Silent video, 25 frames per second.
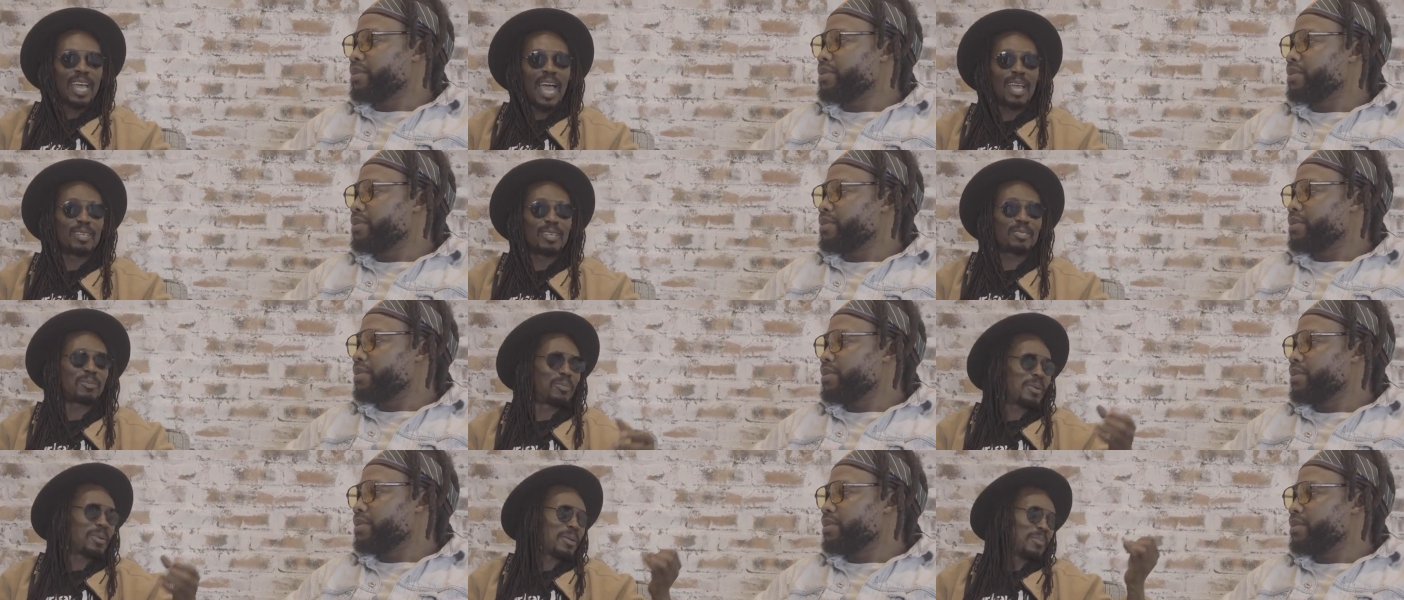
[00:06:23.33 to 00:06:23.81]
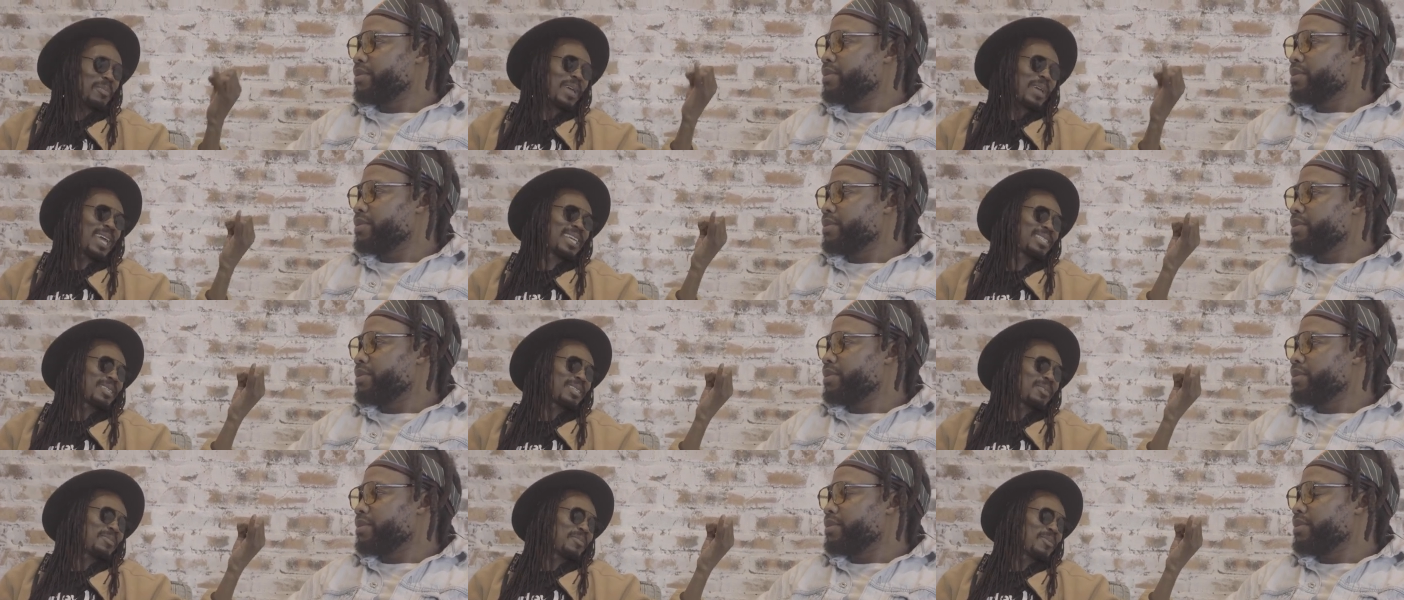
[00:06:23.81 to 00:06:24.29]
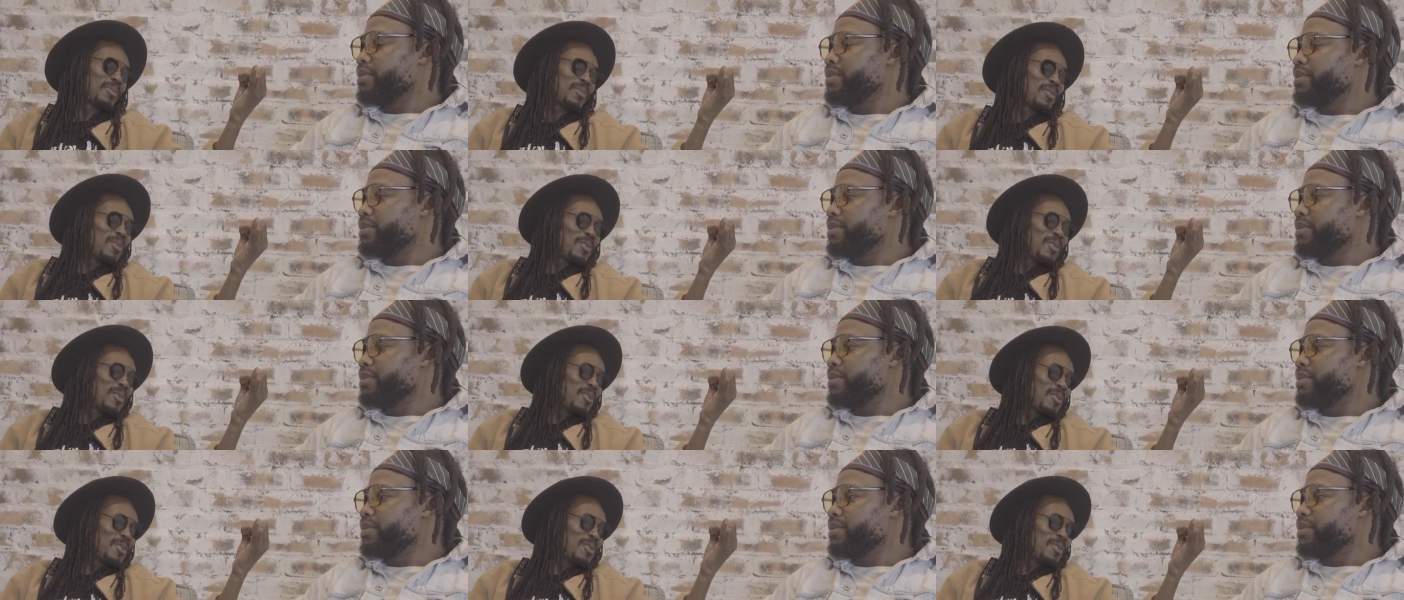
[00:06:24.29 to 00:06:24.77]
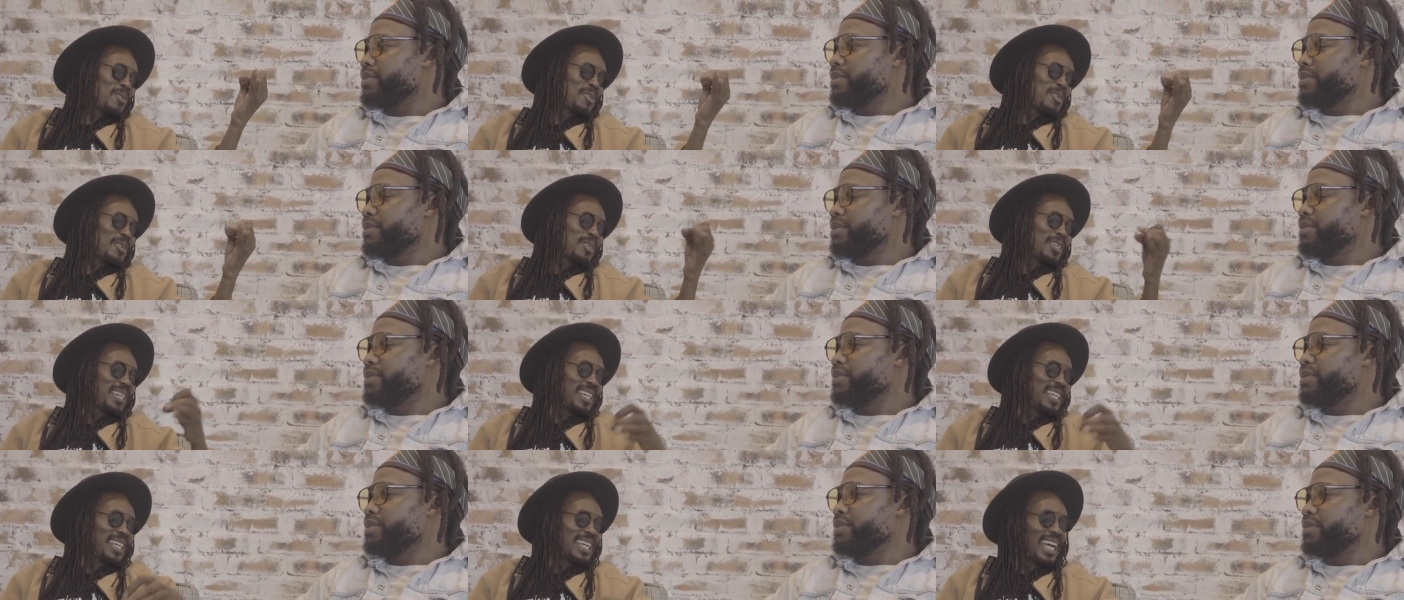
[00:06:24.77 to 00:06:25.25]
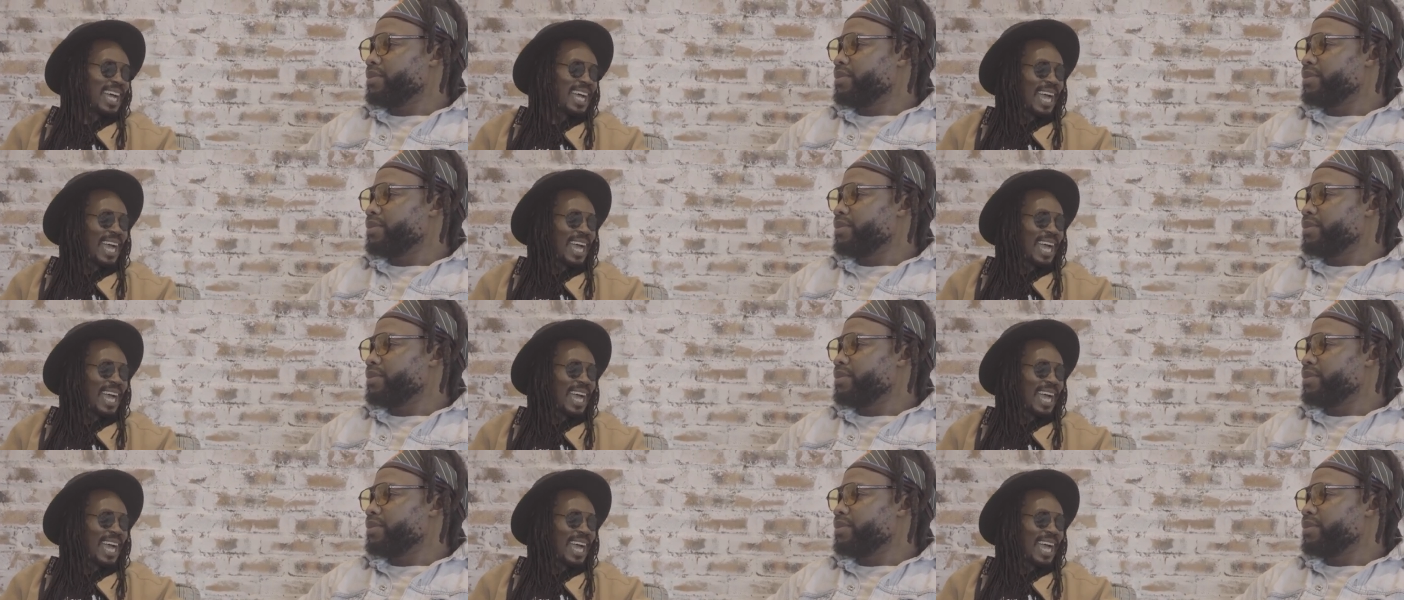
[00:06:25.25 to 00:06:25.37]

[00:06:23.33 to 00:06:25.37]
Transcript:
Speaker 1: I used to play basketball. Mm.